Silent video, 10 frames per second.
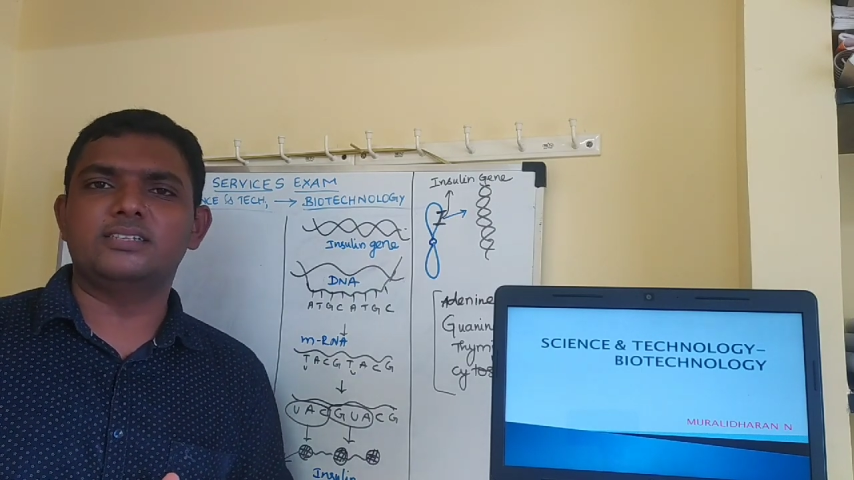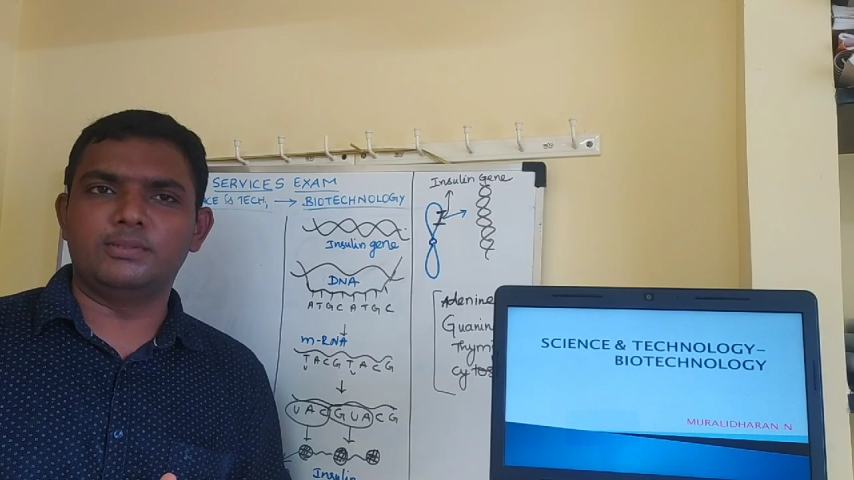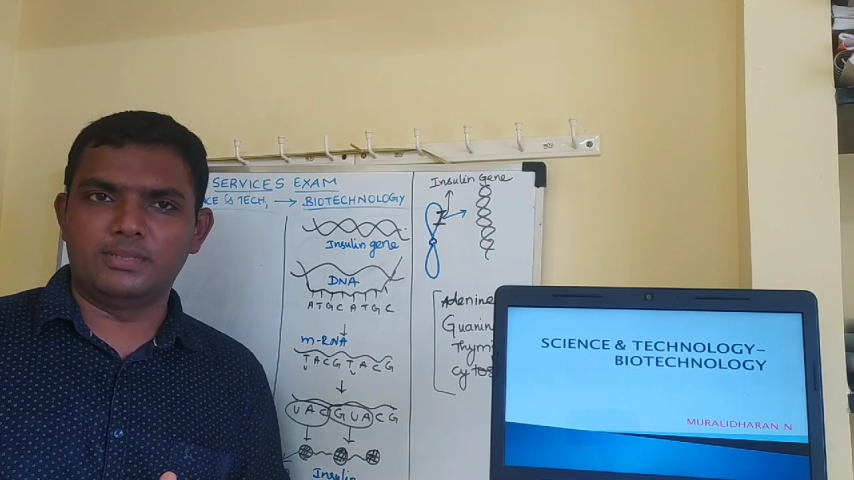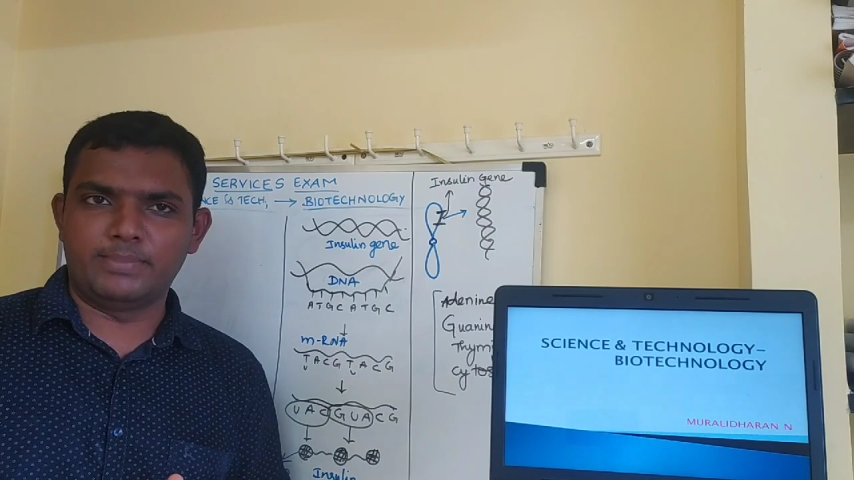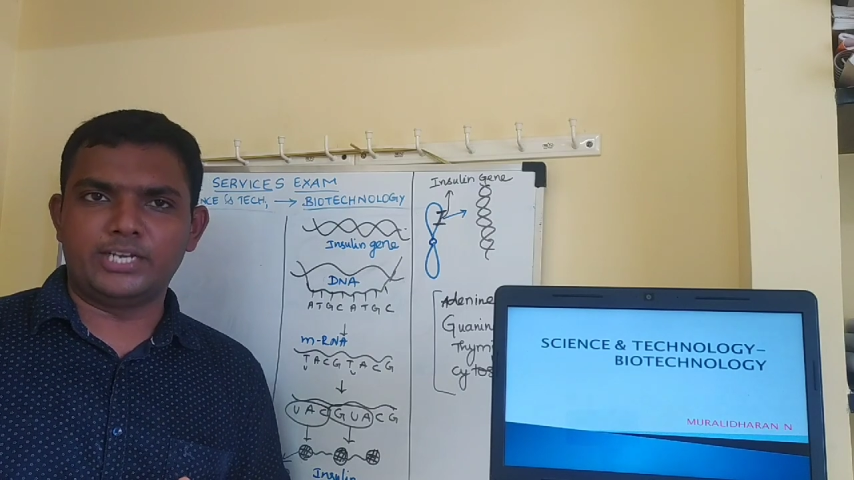
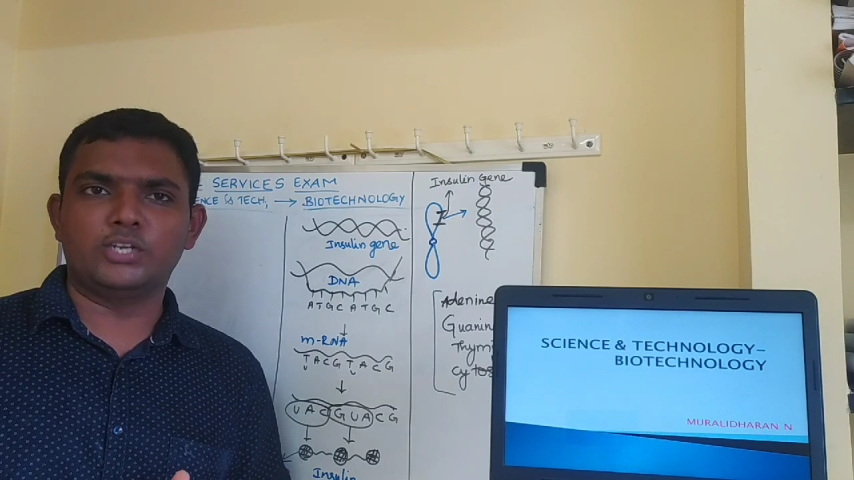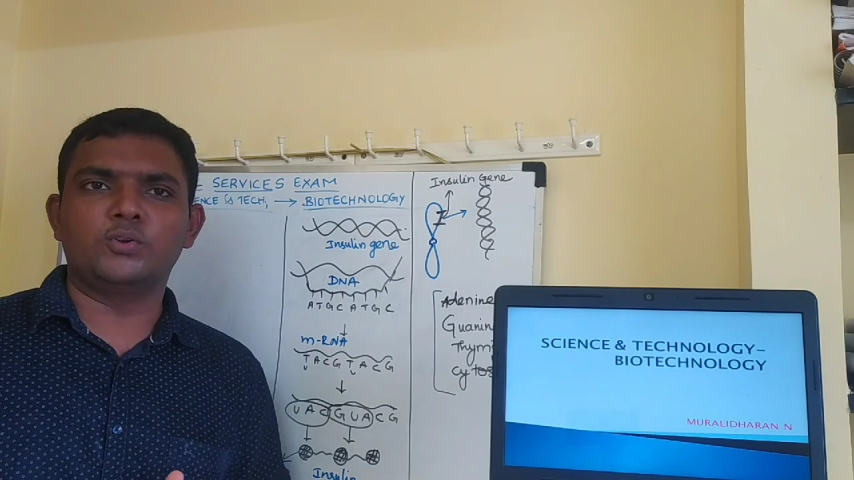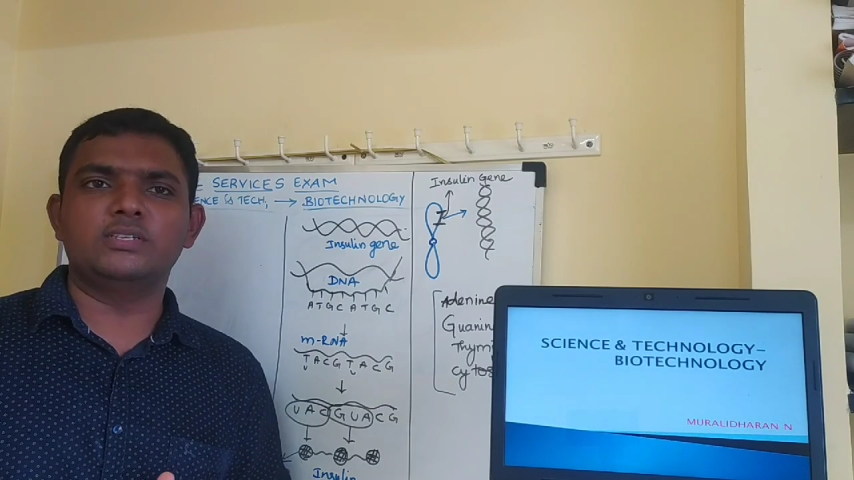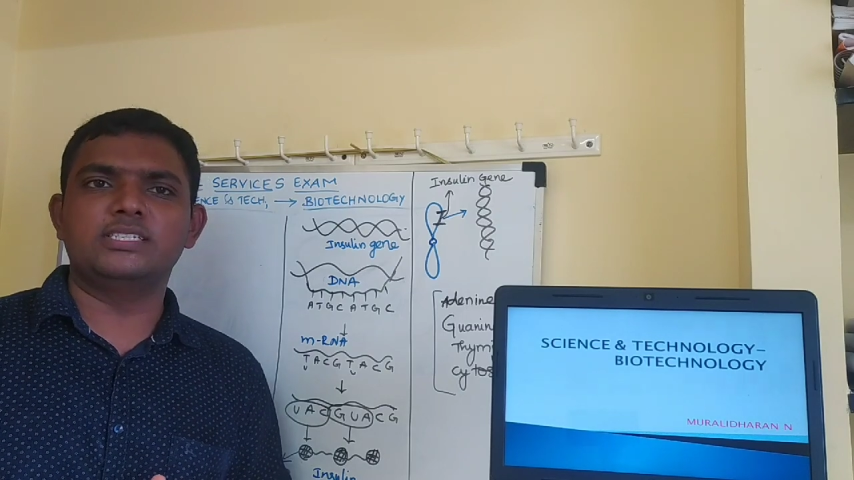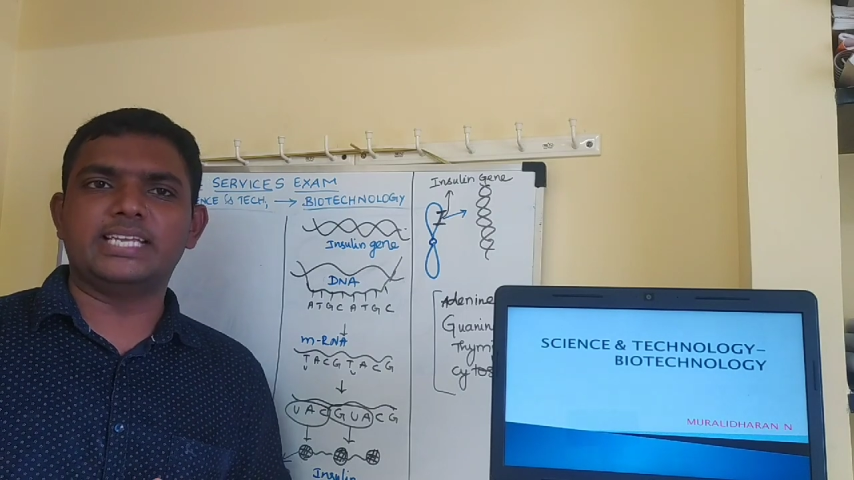the
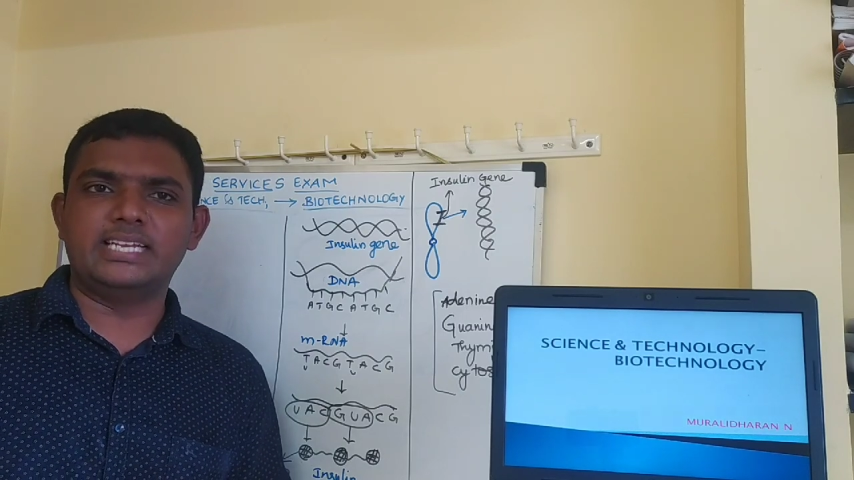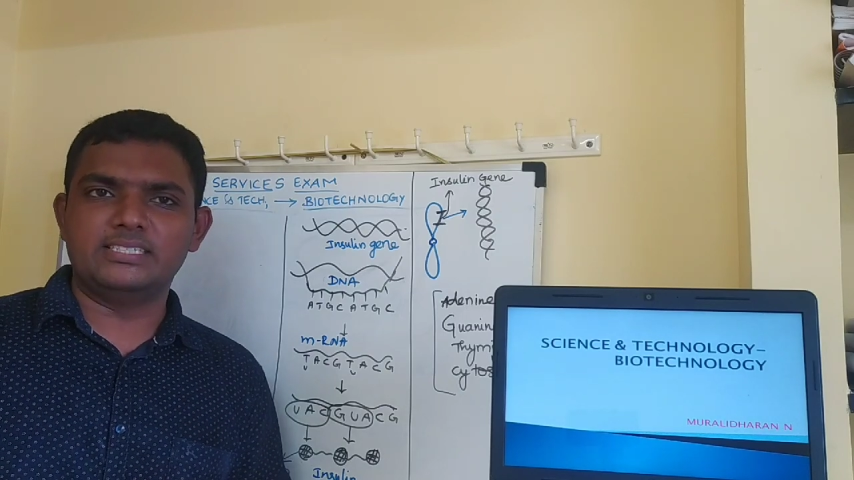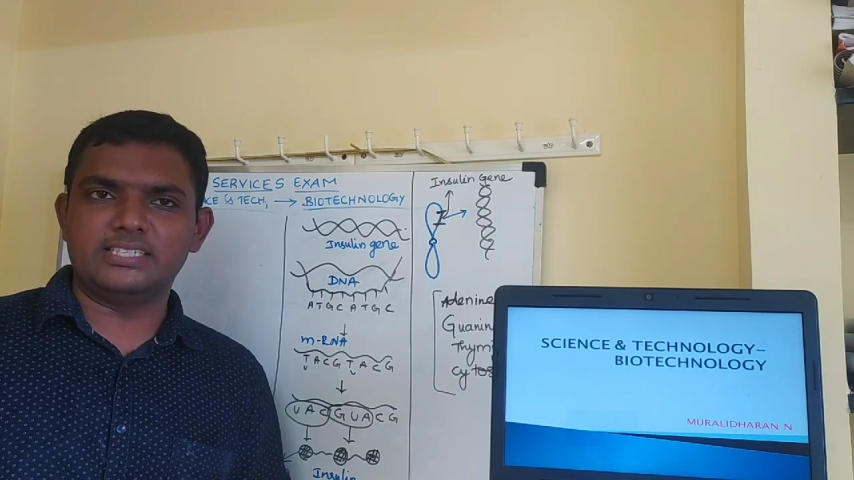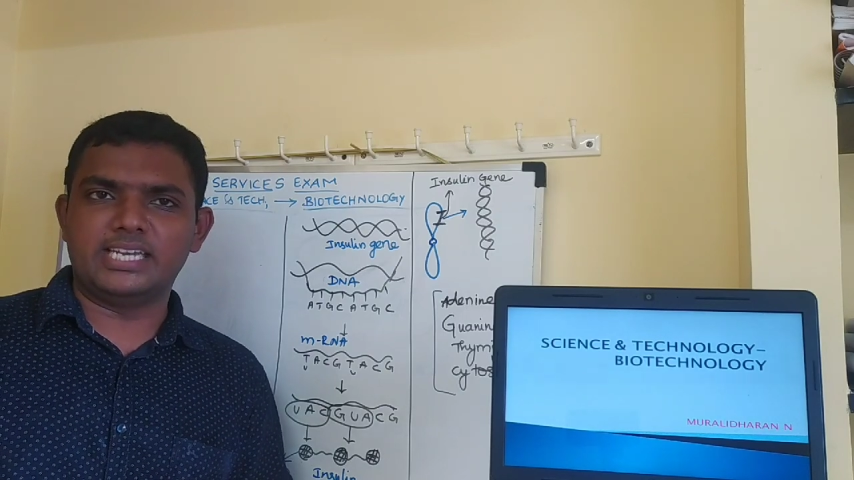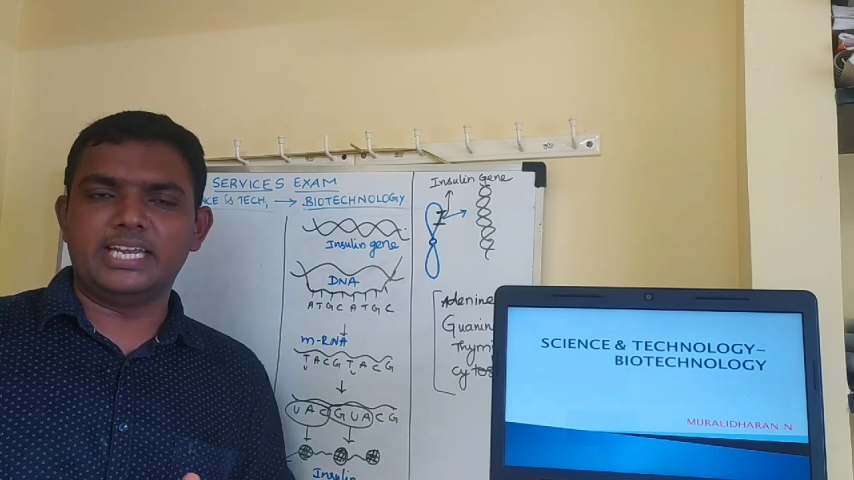biotechnology
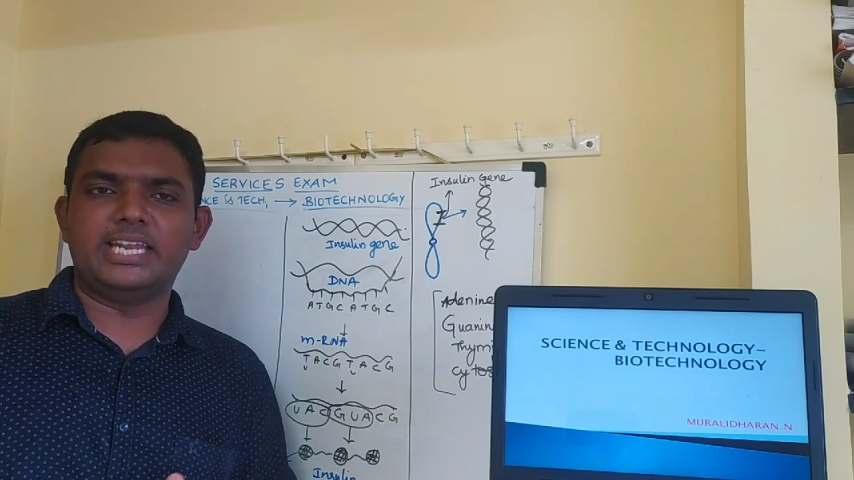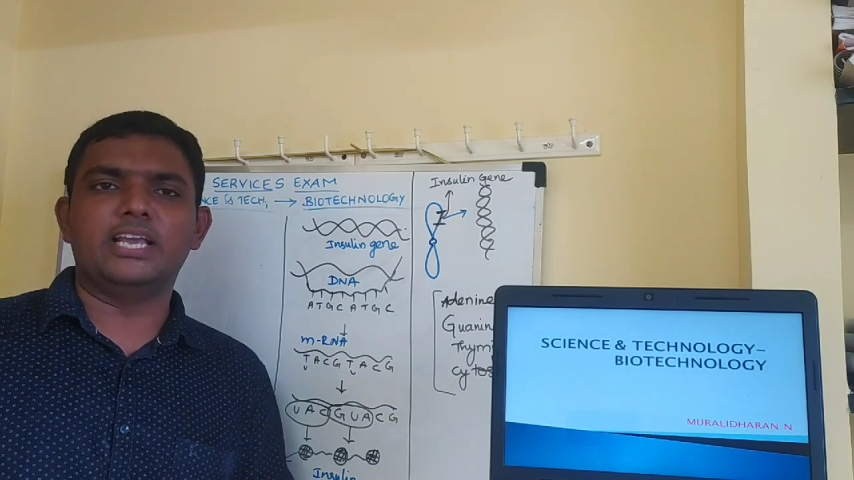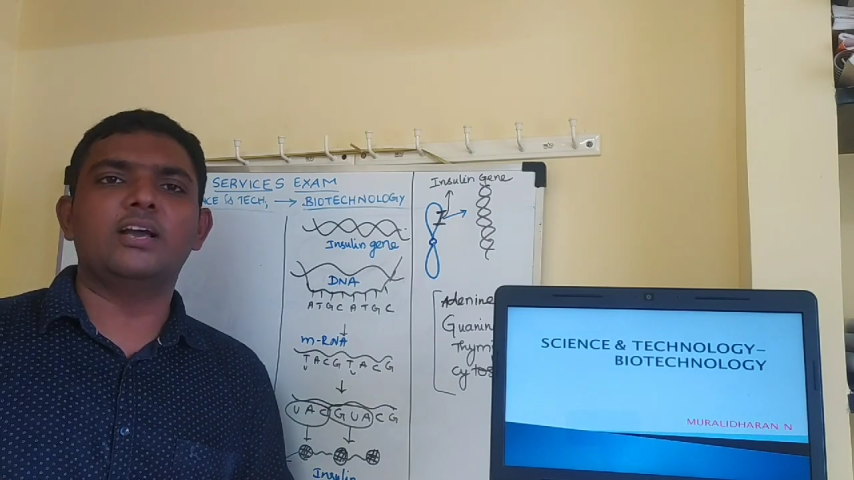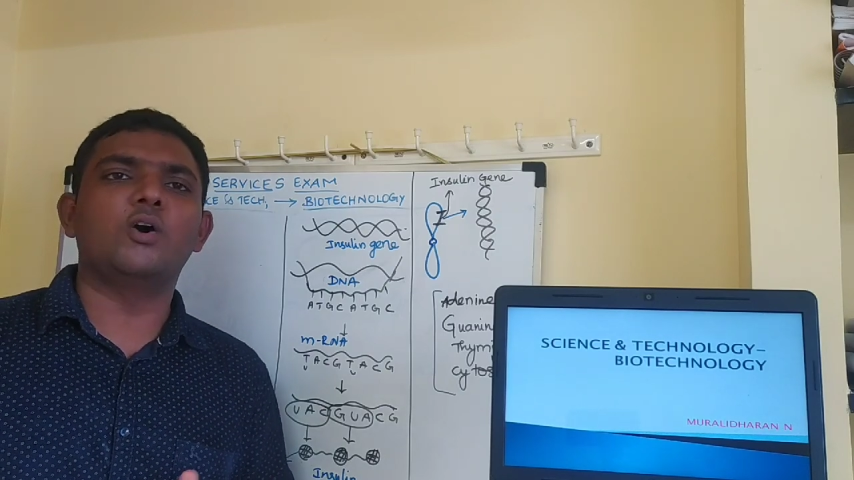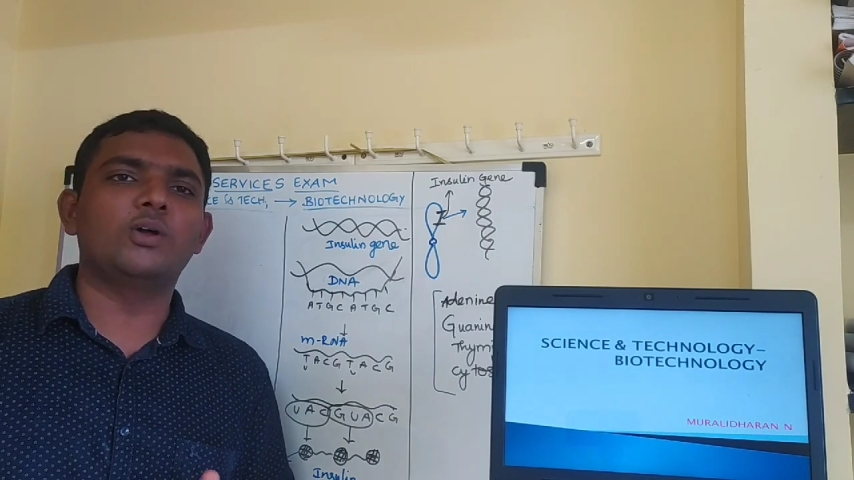scientists in
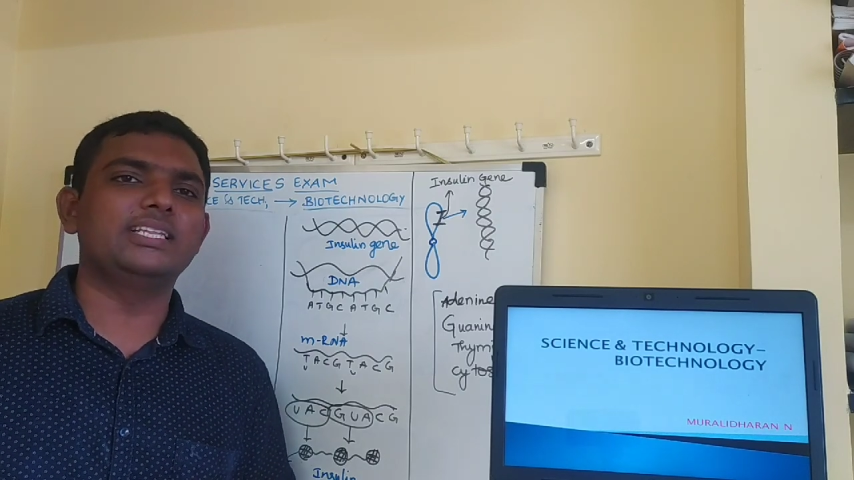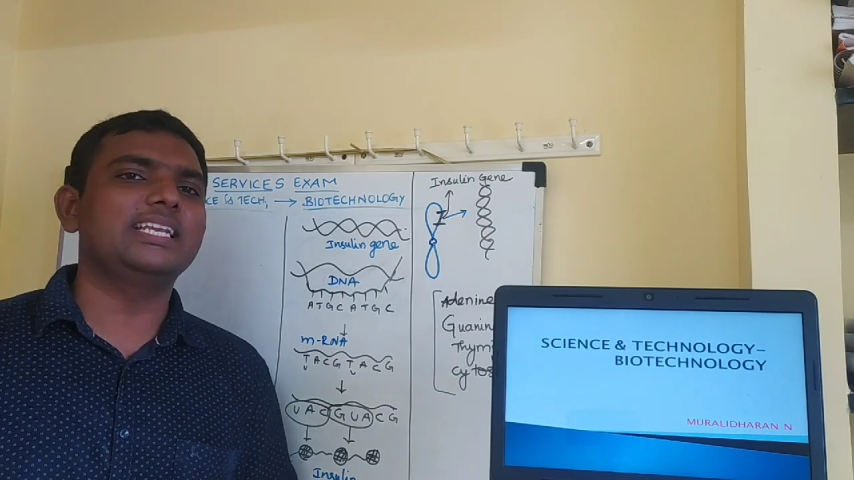India or